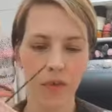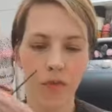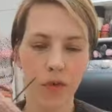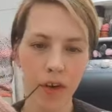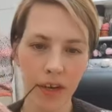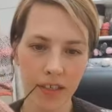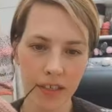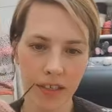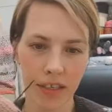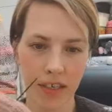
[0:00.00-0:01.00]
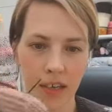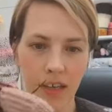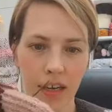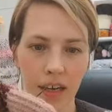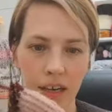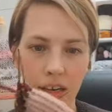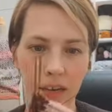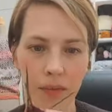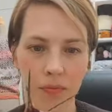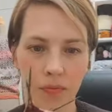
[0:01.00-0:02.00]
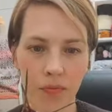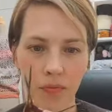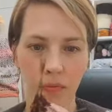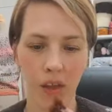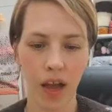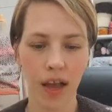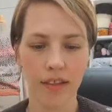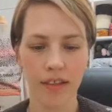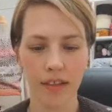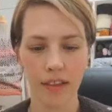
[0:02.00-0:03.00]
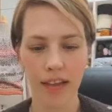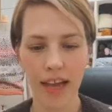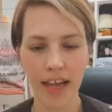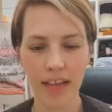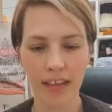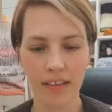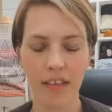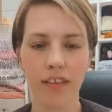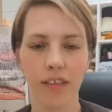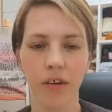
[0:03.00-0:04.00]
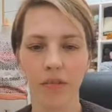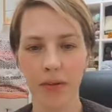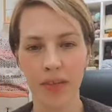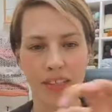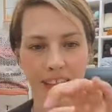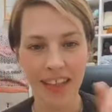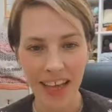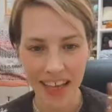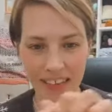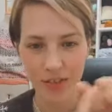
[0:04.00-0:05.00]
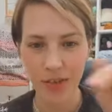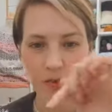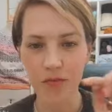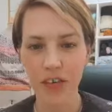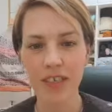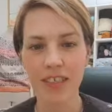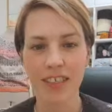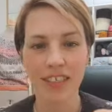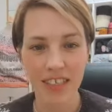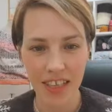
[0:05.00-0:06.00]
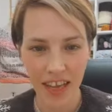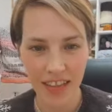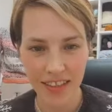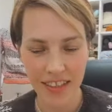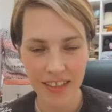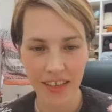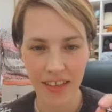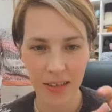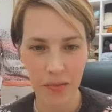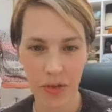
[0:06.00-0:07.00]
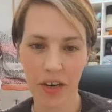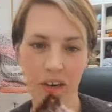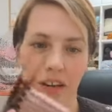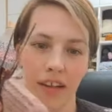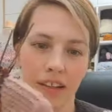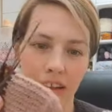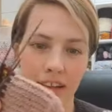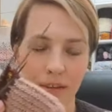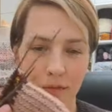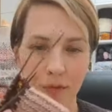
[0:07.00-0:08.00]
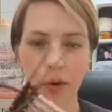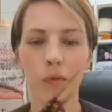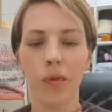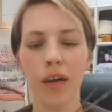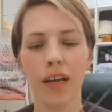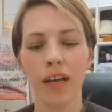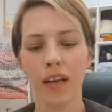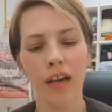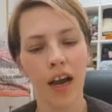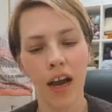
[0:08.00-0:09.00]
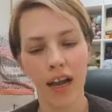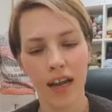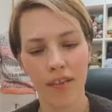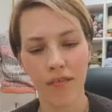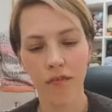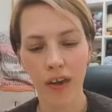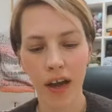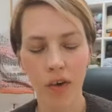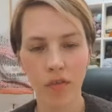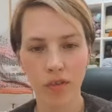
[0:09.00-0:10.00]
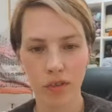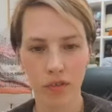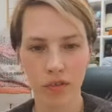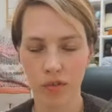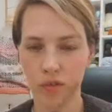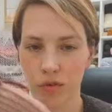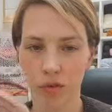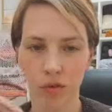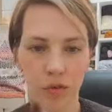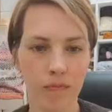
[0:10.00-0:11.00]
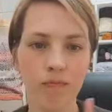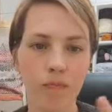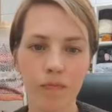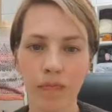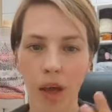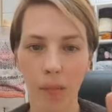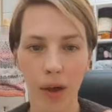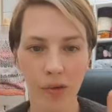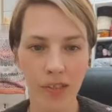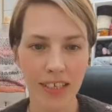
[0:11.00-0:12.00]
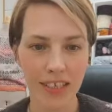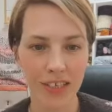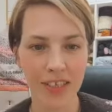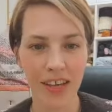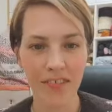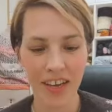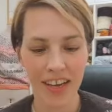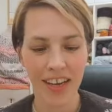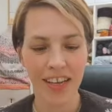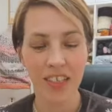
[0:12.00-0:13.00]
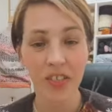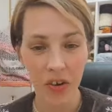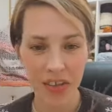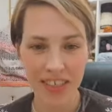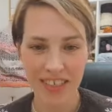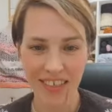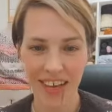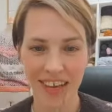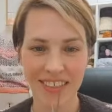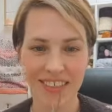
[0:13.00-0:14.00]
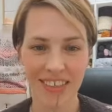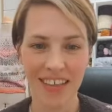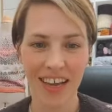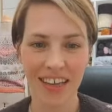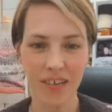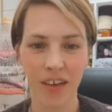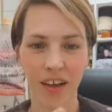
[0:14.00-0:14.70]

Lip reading: foot and the leg, the leg circumference is slightly bigger than the foot one. I have found through about 6 or 7 sock designs that